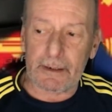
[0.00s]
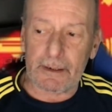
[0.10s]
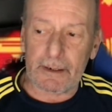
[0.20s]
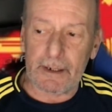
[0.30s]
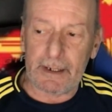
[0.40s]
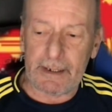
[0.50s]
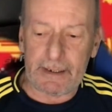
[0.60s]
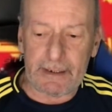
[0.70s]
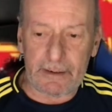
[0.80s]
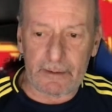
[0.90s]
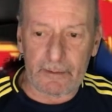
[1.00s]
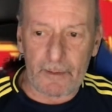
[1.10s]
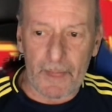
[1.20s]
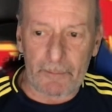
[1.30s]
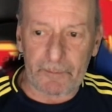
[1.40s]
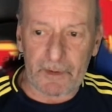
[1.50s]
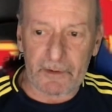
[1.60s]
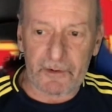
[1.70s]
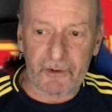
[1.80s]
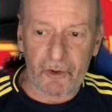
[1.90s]
he
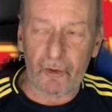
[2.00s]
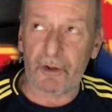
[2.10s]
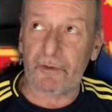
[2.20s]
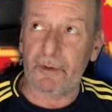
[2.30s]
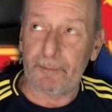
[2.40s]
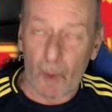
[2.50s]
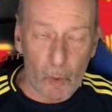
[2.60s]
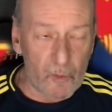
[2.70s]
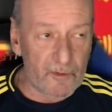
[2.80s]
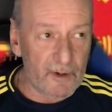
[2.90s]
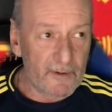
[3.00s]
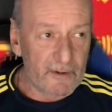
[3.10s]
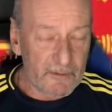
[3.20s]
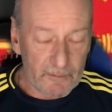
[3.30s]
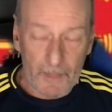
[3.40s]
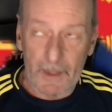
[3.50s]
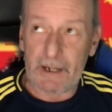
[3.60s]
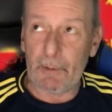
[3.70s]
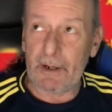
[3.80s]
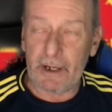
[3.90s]
took the ball. He
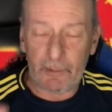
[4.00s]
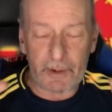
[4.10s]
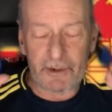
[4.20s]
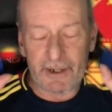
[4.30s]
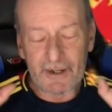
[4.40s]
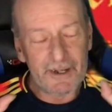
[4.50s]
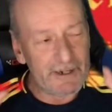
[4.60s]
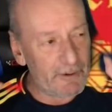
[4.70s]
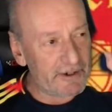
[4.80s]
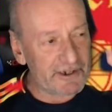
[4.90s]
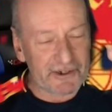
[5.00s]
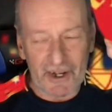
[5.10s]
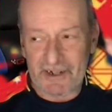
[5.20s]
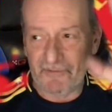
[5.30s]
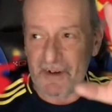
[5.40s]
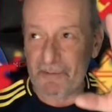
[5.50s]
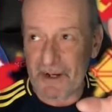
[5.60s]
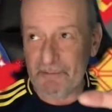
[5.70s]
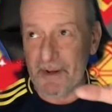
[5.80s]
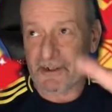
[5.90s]
went to save it, but he
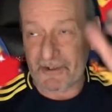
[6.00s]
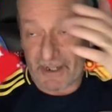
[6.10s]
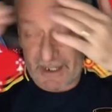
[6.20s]
missed it. It